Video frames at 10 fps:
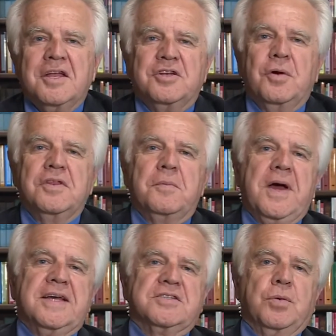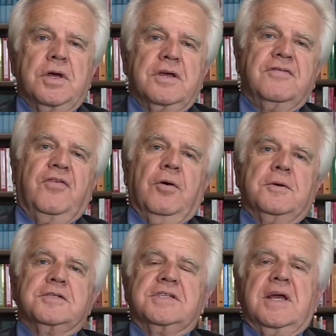During the past week,
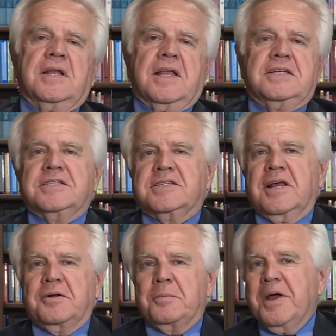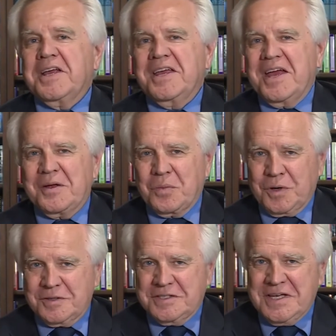former state legislator Becky
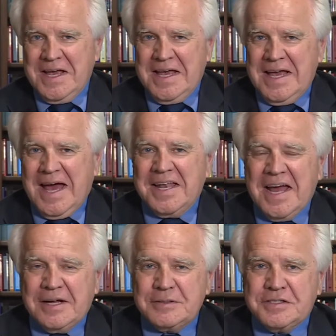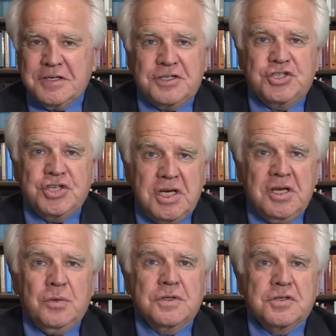Edwards announced that
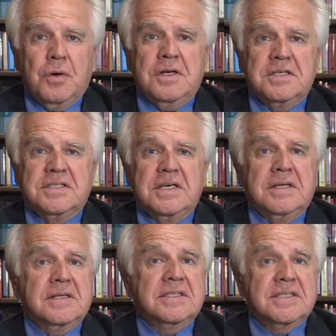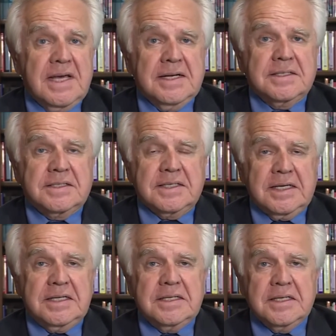she was going to seek the Senate
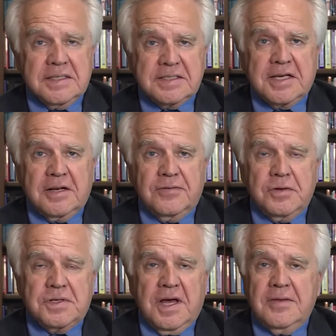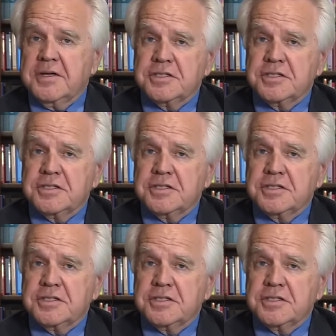seat in the state of Utah that